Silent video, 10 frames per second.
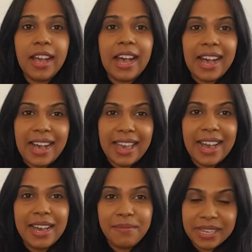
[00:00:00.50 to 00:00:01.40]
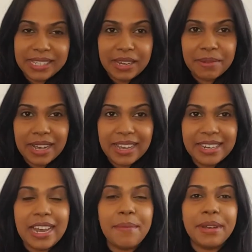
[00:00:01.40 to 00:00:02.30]
Hi, I'm Tasneem Khan
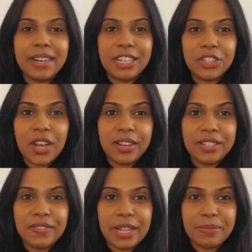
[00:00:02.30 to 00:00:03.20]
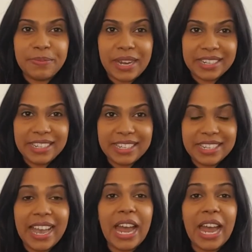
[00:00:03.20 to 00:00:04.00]
and I'm an Early Childhood Development Practitioner,